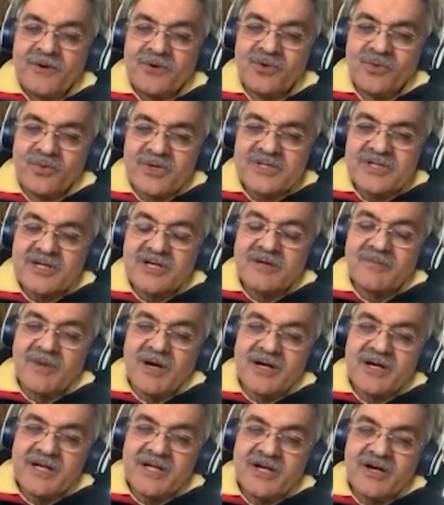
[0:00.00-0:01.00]
who was the
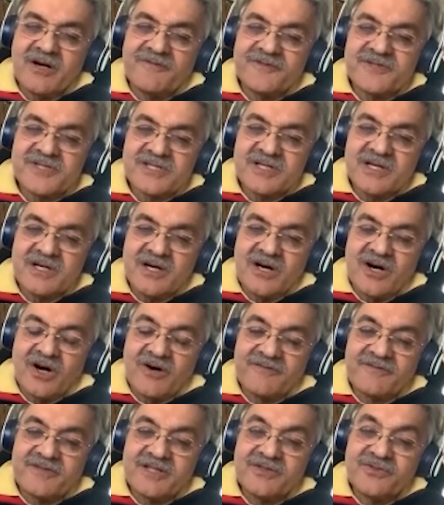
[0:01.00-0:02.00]
commanding officer
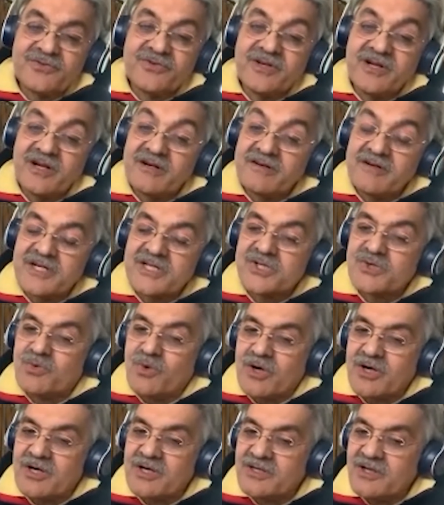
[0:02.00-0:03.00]
of the 300
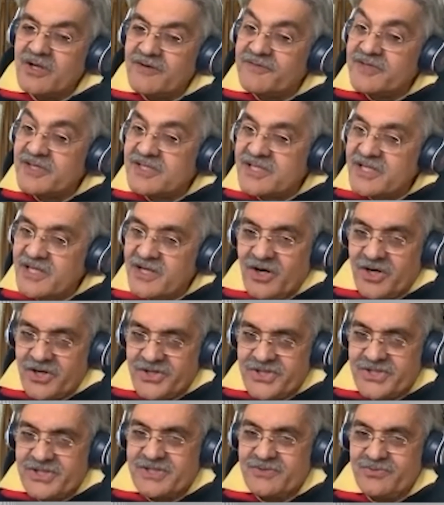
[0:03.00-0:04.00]
Squadron of the
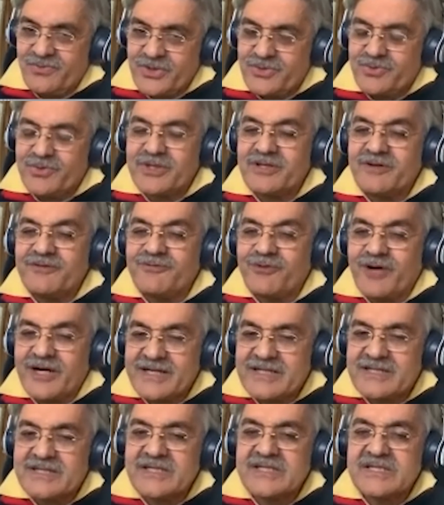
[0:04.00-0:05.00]
Seahawks, which were the
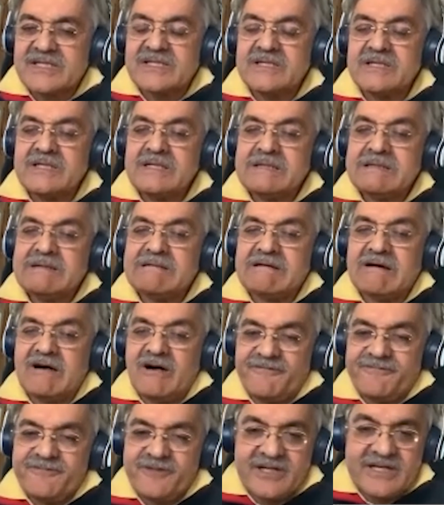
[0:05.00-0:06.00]
fighters
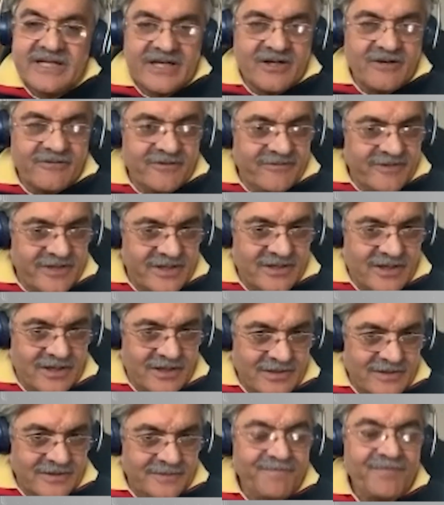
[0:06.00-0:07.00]
off the deck of the
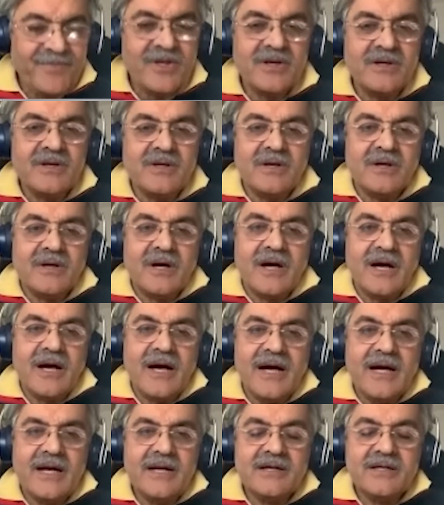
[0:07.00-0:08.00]
Vikrant.
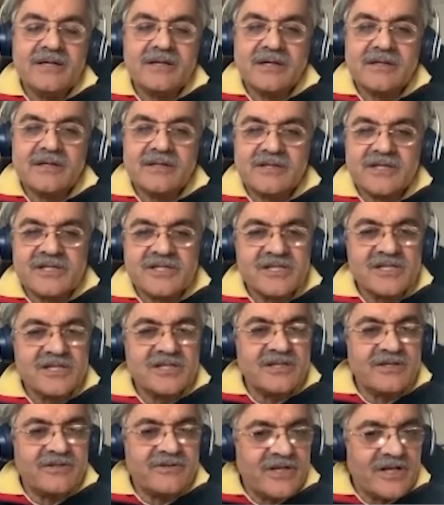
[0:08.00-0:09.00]
And this is
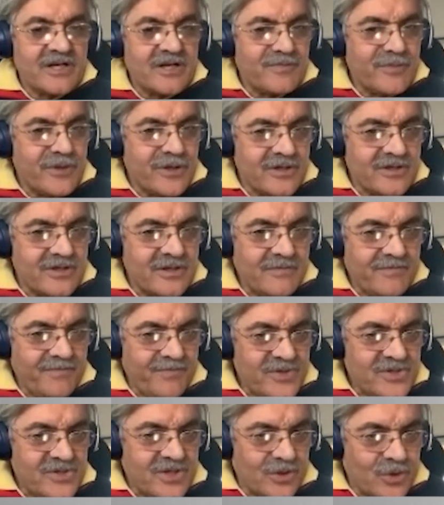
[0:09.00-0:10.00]
Rear Admiral
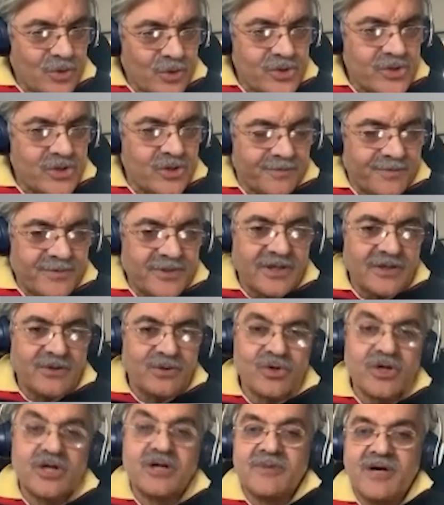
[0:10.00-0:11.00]
Santosh Gupta,
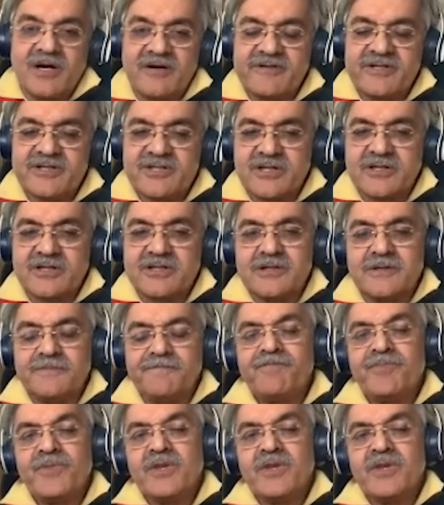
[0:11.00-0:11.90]
who got a Mahavir Chakra.